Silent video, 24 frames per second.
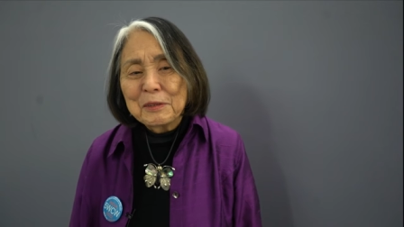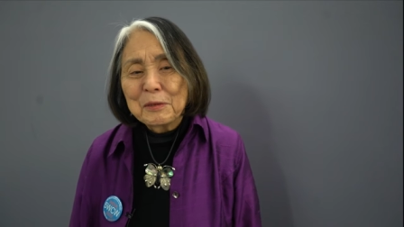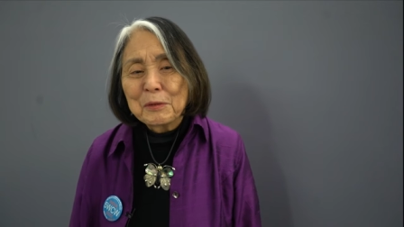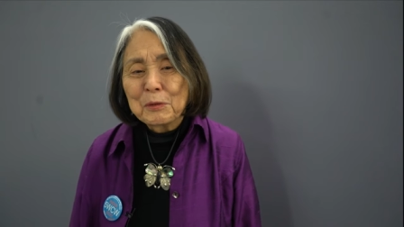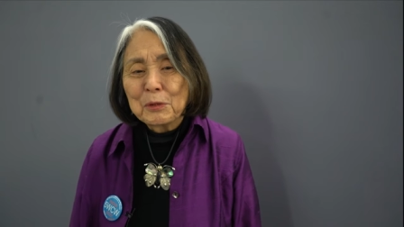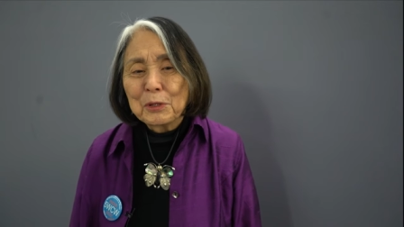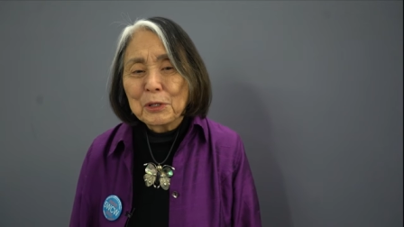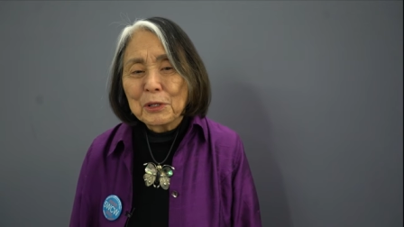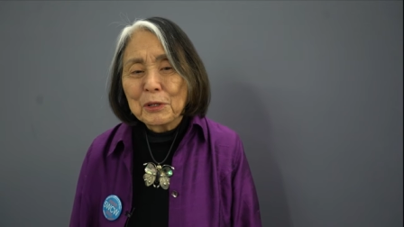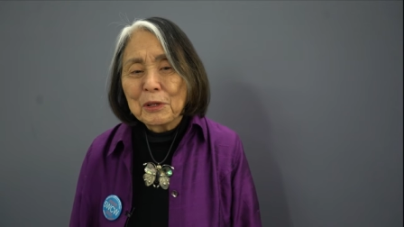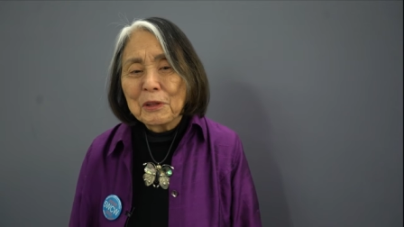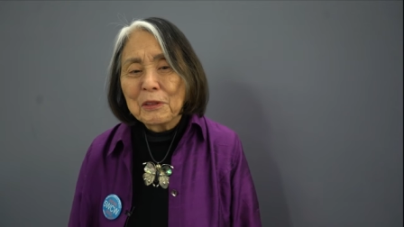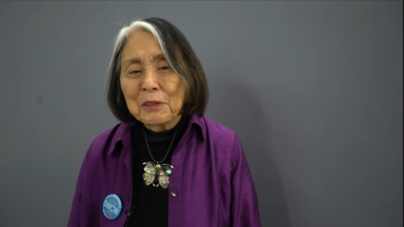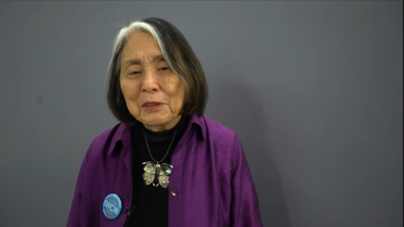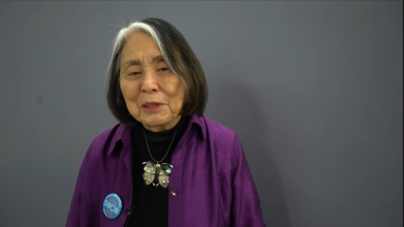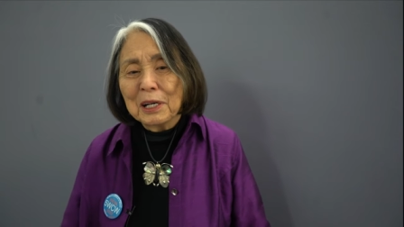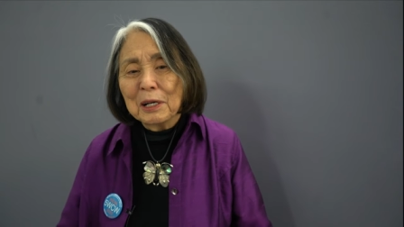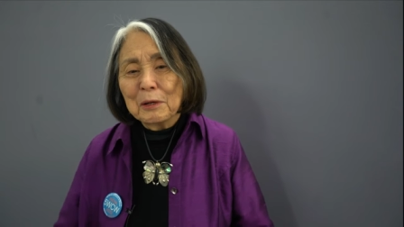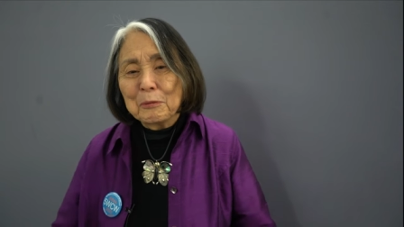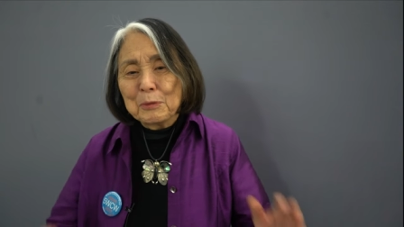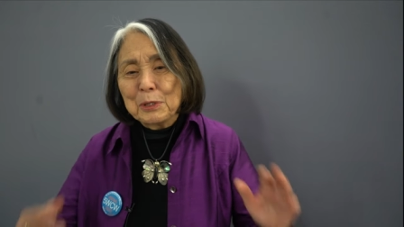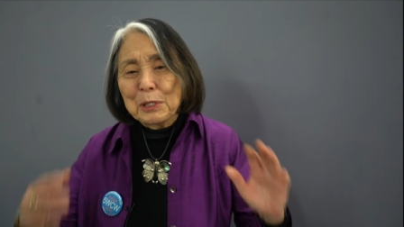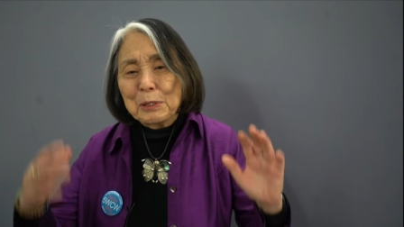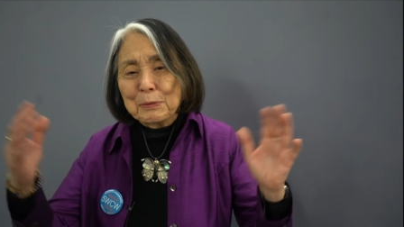were
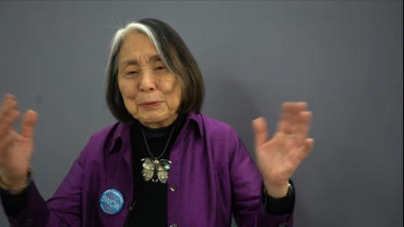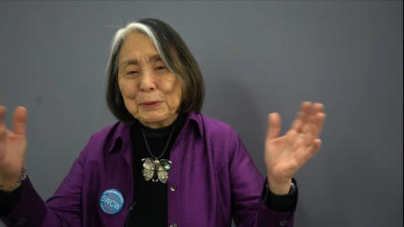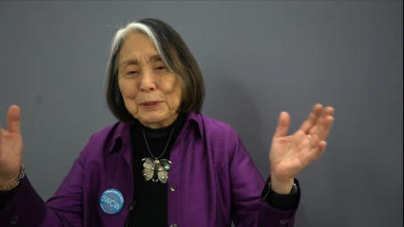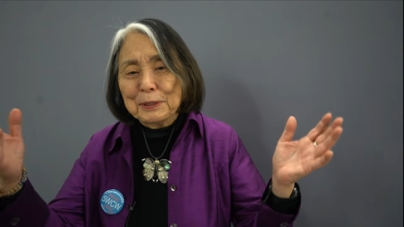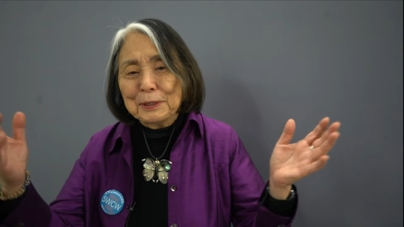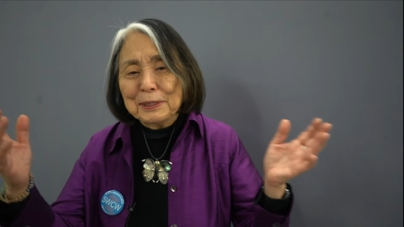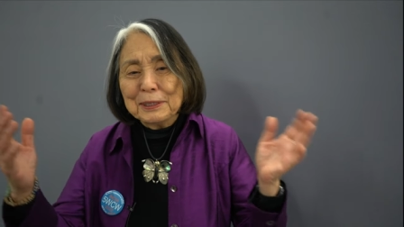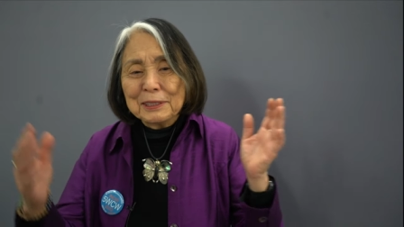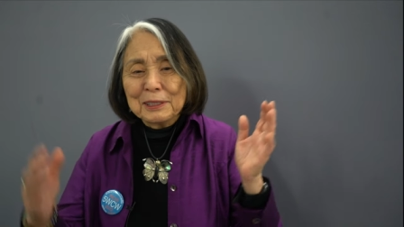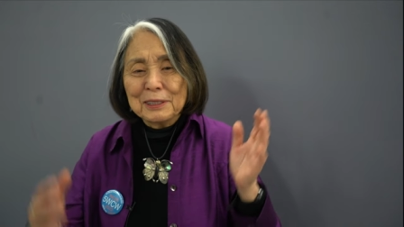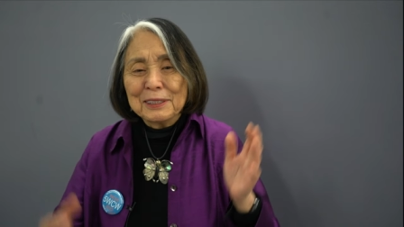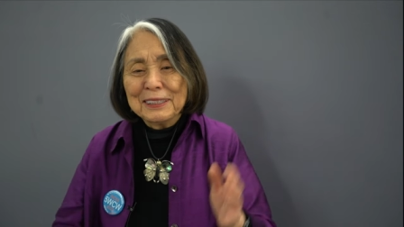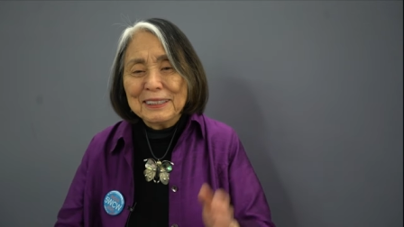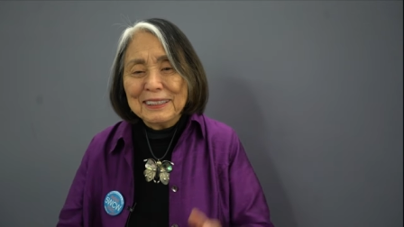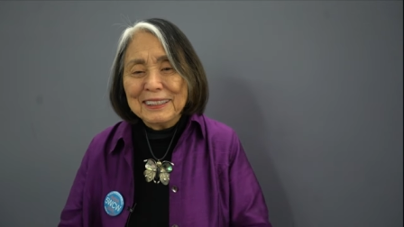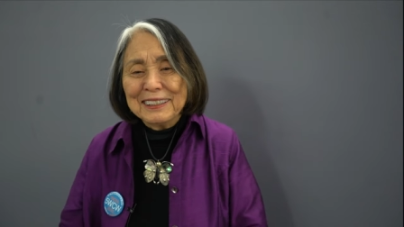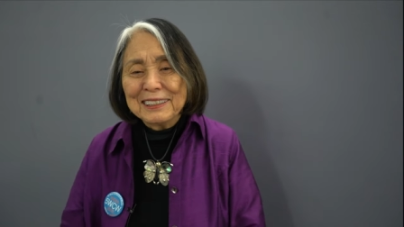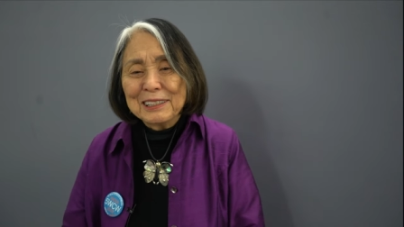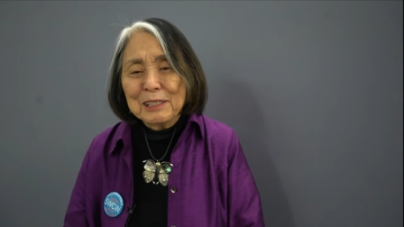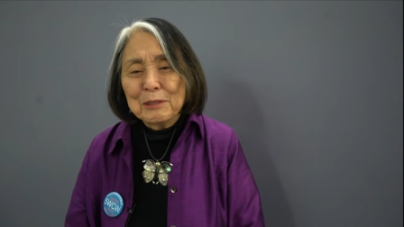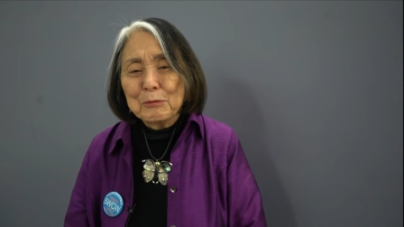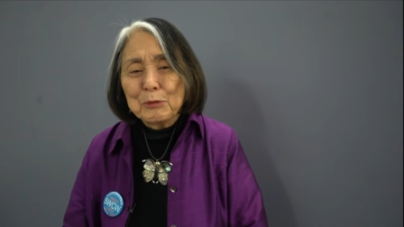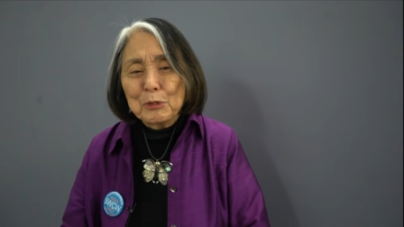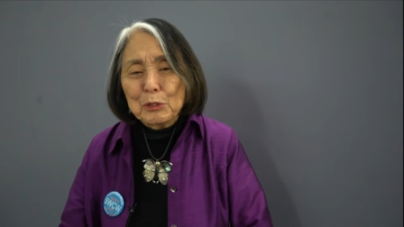the people,
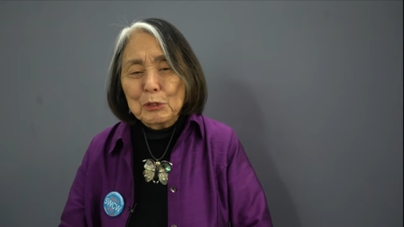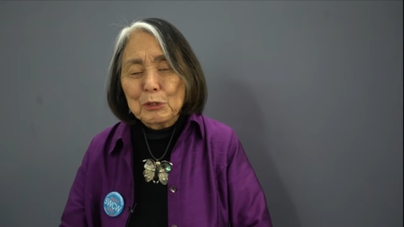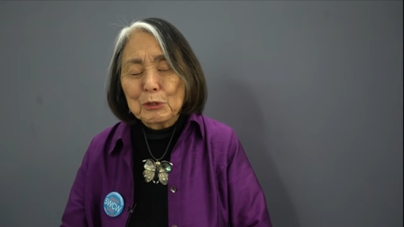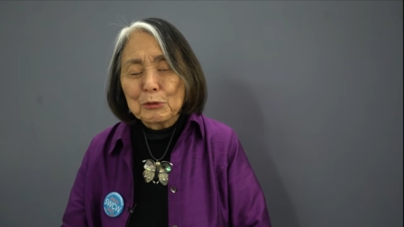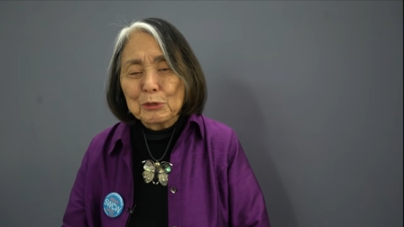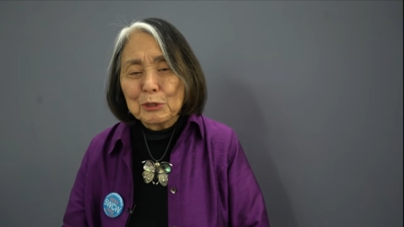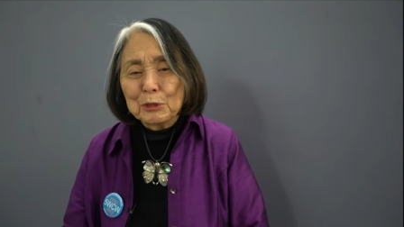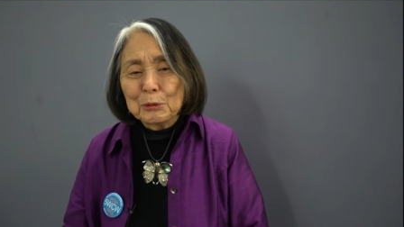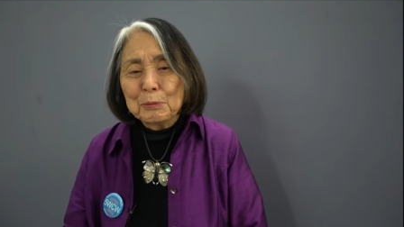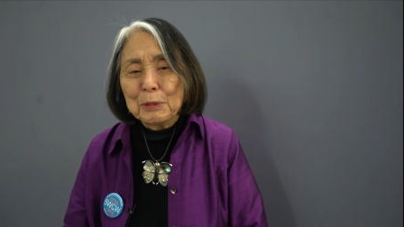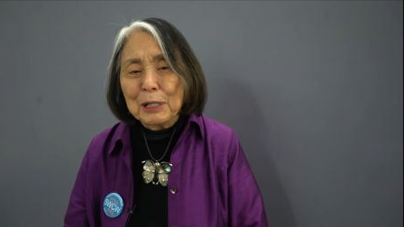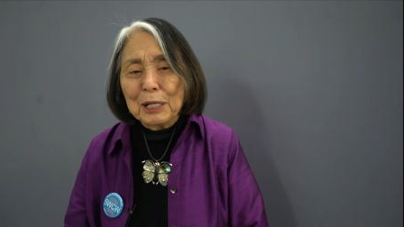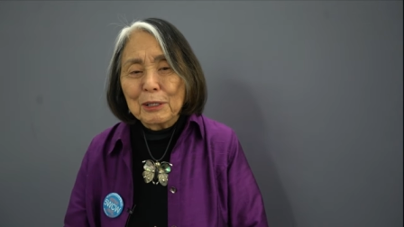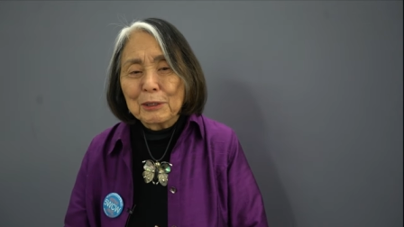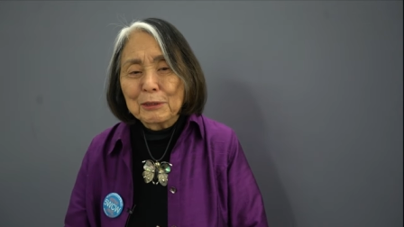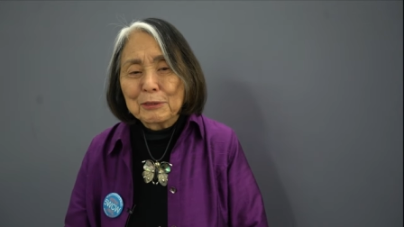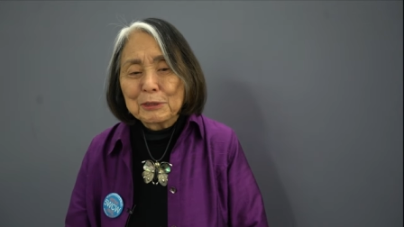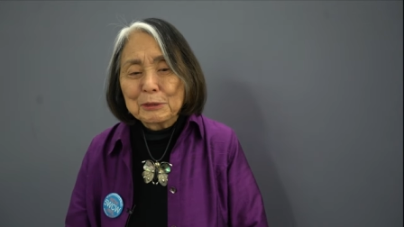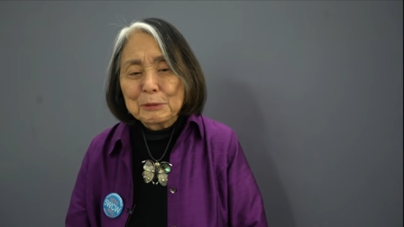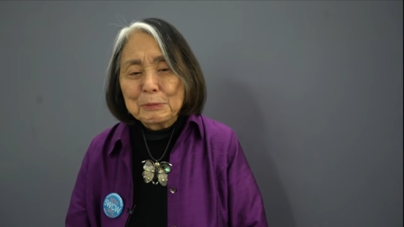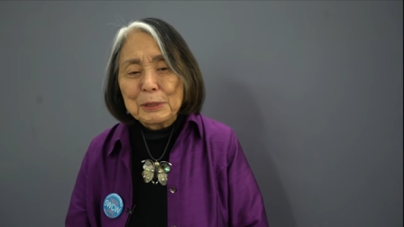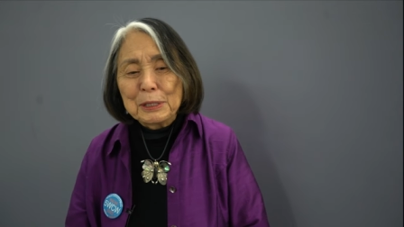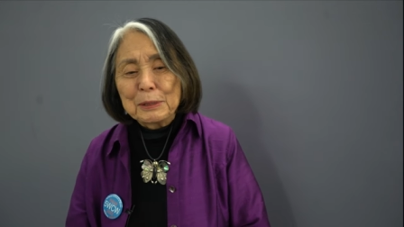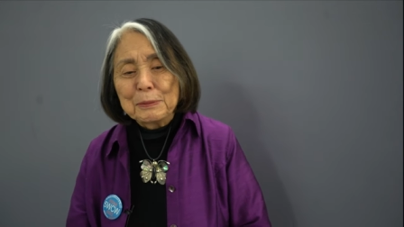the beautiful,
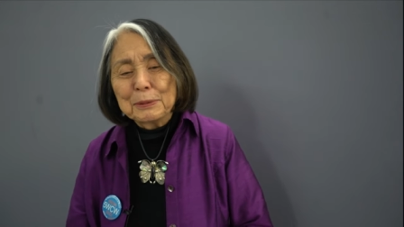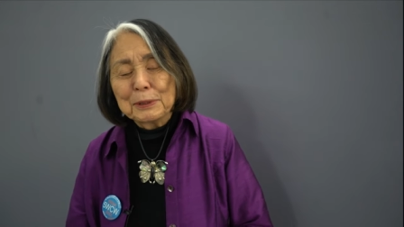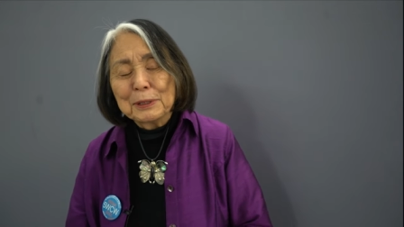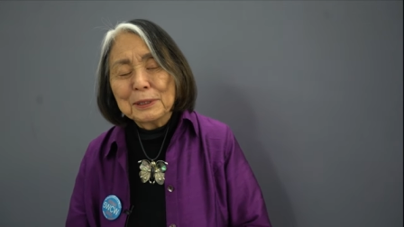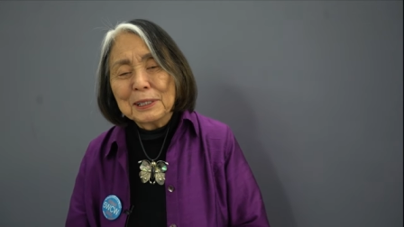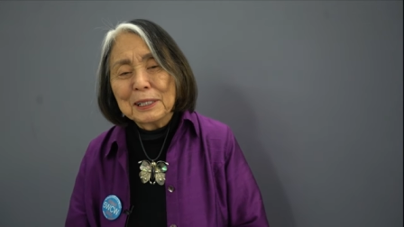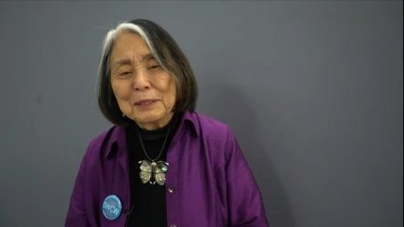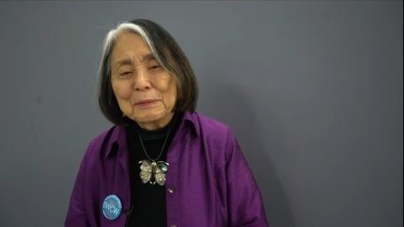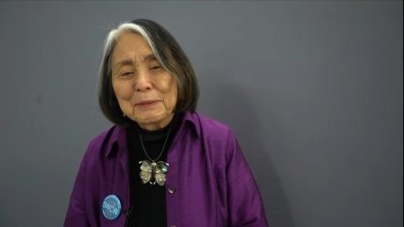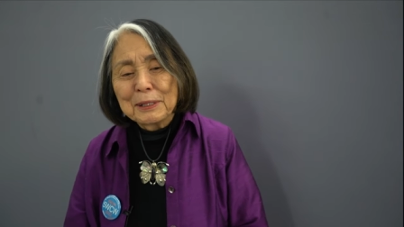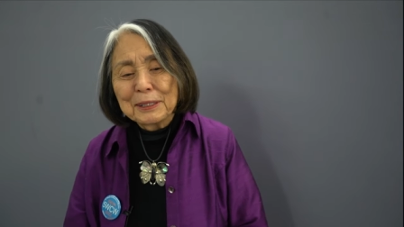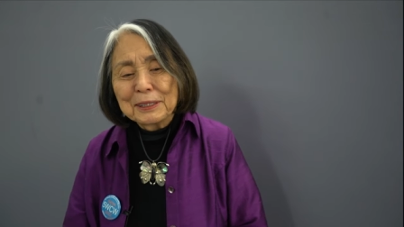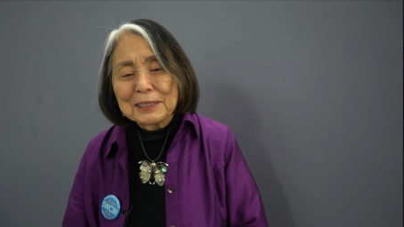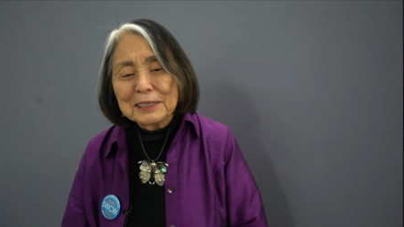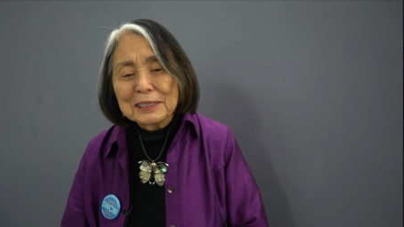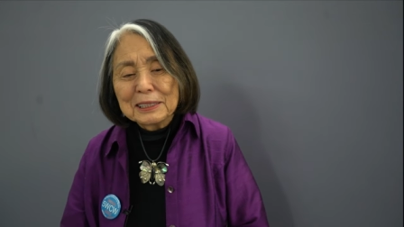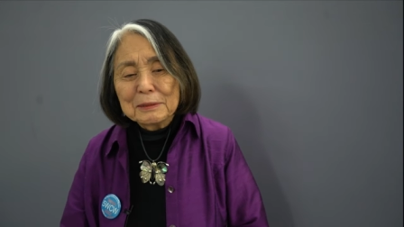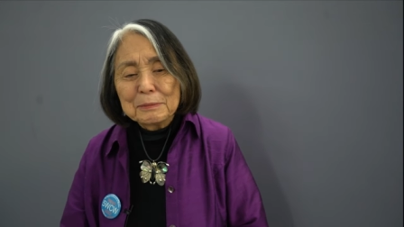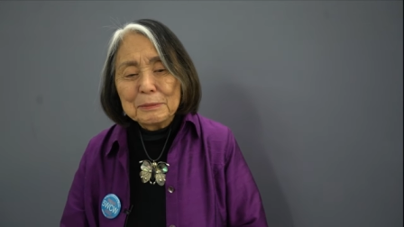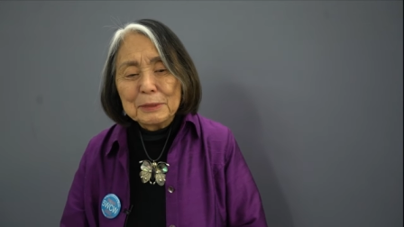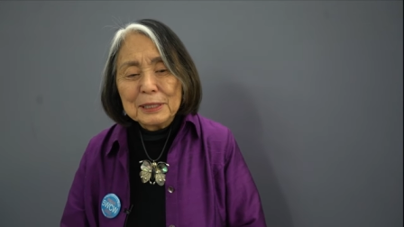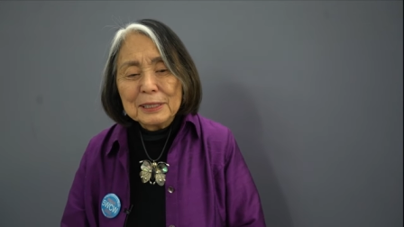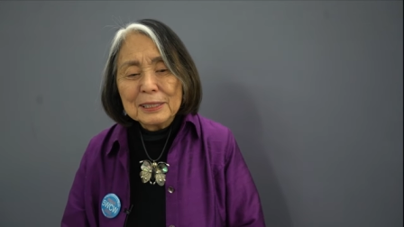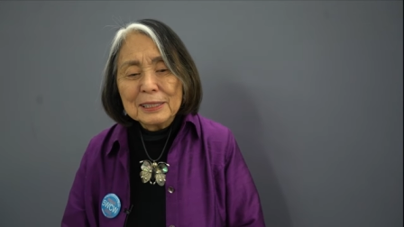powerful people on Mount
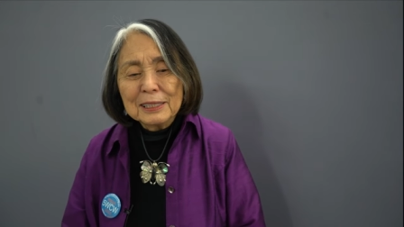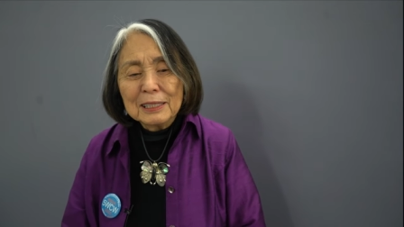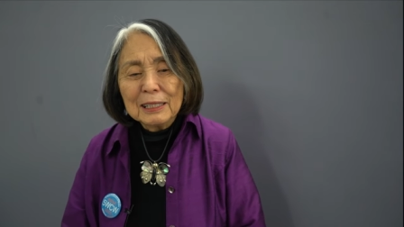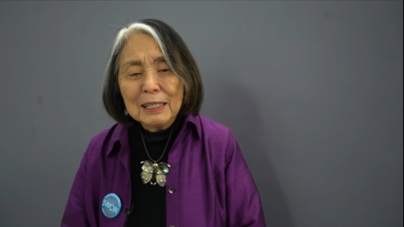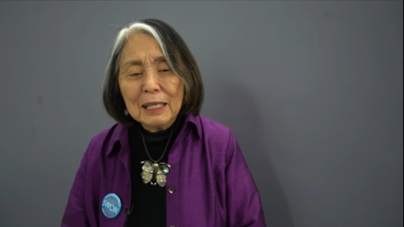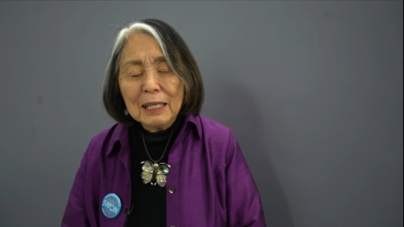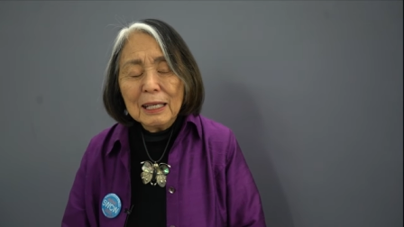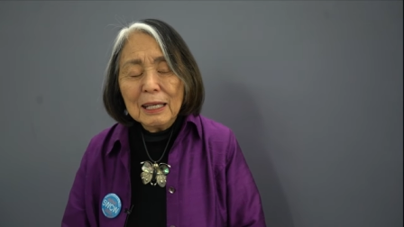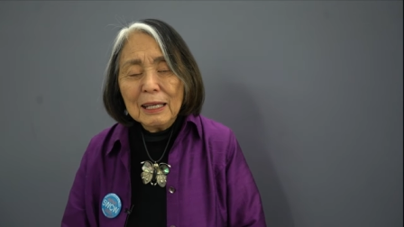Olympus.